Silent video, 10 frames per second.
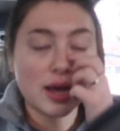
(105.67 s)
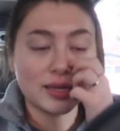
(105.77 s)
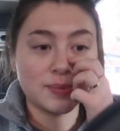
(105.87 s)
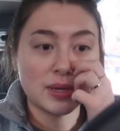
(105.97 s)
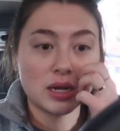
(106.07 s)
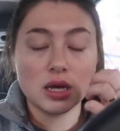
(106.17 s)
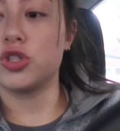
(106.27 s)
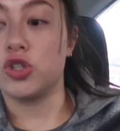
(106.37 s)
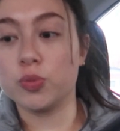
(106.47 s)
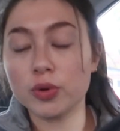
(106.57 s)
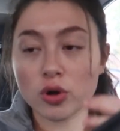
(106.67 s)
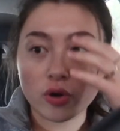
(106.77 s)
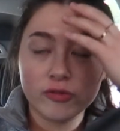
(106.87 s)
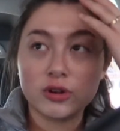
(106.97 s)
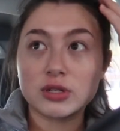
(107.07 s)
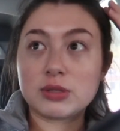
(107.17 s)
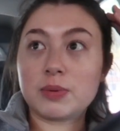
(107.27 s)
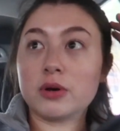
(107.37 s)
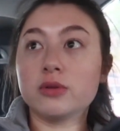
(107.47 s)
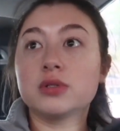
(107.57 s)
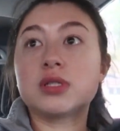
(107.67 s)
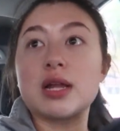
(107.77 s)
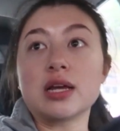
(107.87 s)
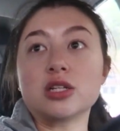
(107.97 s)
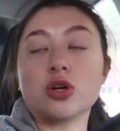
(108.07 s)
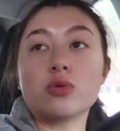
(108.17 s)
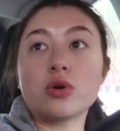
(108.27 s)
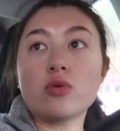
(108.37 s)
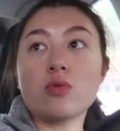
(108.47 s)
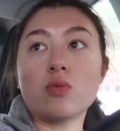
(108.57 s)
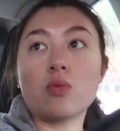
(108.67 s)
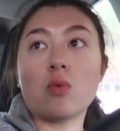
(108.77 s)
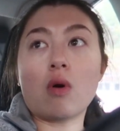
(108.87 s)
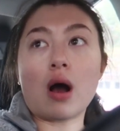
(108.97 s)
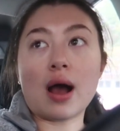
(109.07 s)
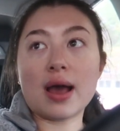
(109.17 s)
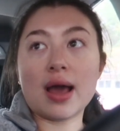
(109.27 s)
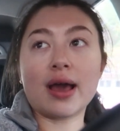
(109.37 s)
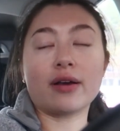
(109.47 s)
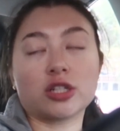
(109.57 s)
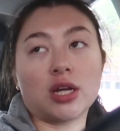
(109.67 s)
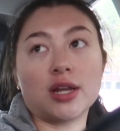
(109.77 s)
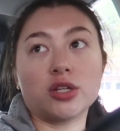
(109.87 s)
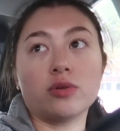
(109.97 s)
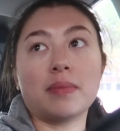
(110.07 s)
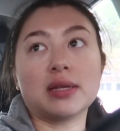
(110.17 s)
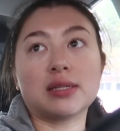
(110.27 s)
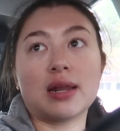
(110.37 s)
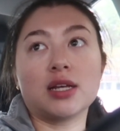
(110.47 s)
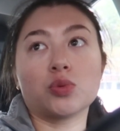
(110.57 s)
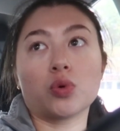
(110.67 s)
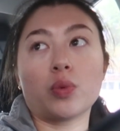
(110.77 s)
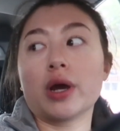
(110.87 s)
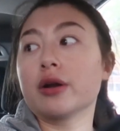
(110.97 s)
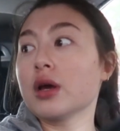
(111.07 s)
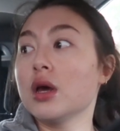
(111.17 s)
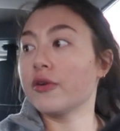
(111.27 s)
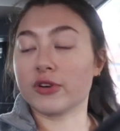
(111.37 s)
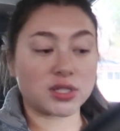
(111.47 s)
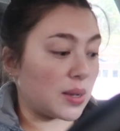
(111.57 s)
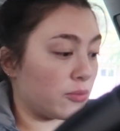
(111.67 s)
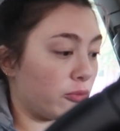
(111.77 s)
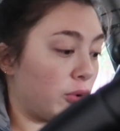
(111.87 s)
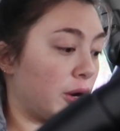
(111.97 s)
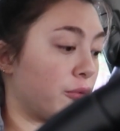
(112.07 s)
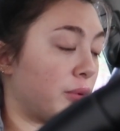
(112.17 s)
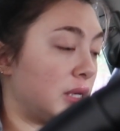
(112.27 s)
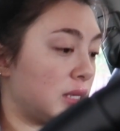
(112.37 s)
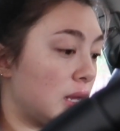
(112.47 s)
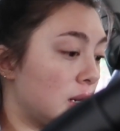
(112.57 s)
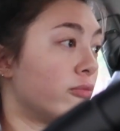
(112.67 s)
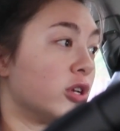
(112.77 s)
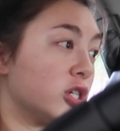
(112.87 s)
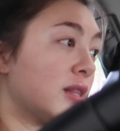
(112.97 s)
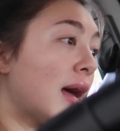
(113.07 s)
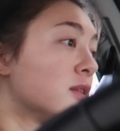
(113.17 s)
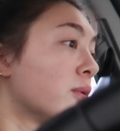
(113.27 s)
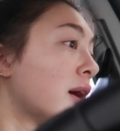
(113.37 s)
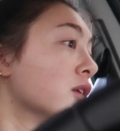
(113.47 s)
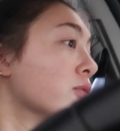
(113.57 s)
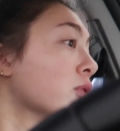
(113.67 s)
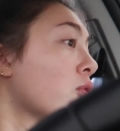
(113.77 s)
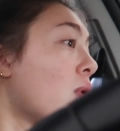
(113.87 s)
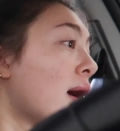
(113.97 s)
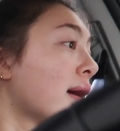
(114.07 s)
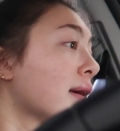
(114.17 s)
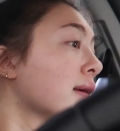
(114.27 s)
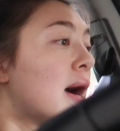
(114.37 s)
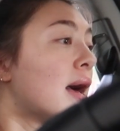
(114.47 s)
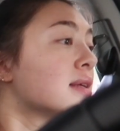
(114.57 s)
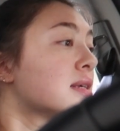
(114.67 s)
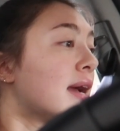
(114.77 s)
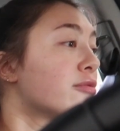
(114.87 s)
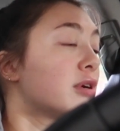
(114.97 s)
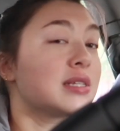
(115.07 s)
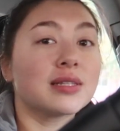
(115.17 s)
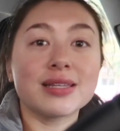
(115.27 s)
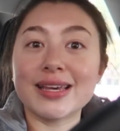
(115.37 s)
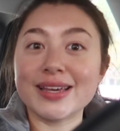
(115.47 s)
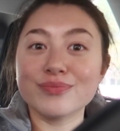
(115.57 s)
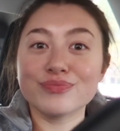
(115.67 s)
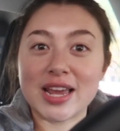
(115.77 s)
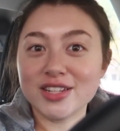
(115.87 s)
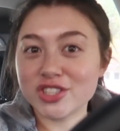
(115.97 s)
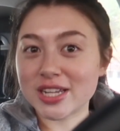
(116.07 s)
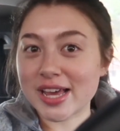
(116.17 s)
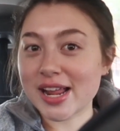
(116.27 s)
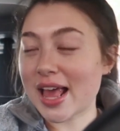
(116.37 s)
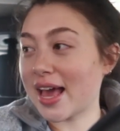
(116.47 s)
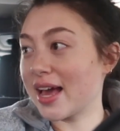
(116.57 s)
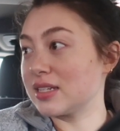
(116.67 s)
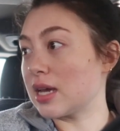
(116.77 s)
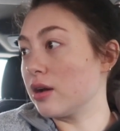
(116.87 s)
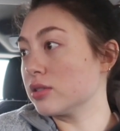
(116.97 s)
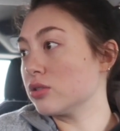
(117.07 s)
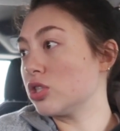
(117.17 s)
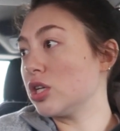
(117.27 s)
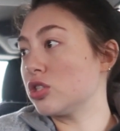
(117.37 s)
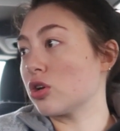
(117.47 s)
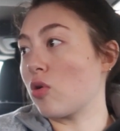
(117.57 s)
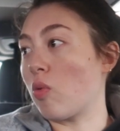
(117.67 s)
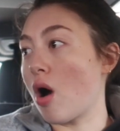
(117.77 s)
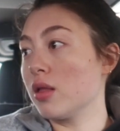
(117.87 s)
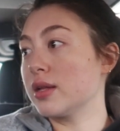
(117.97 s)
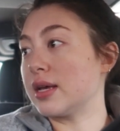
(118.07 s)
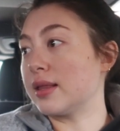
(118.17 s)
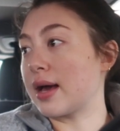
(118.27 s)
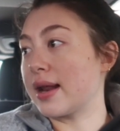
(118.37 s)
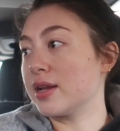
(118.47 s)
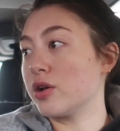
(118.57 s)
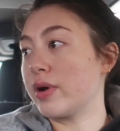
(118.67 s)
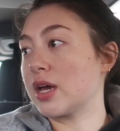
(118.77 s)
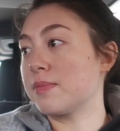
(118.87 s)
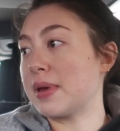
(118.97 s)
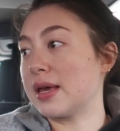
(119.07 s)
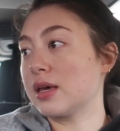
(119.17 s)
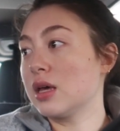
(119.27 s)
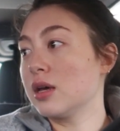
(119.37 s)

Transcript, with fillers: has been super overexposed and I don't know why. I, actually I do. My settings were weird for some weird reason, which that's what I don't know why. But I recently changed it and I also changed the quality. Like I didn't know I could make